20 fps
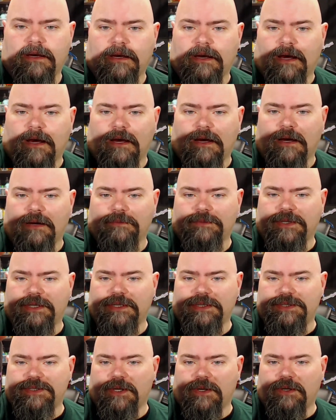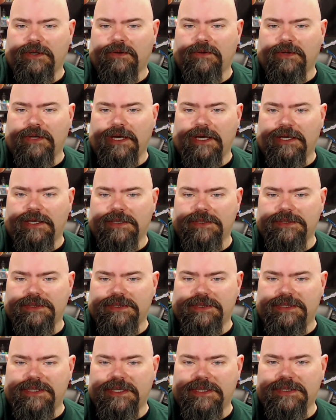I'm going to show you is
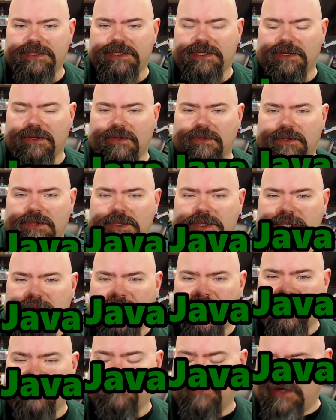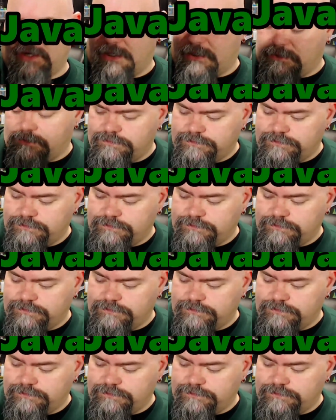Disco Java.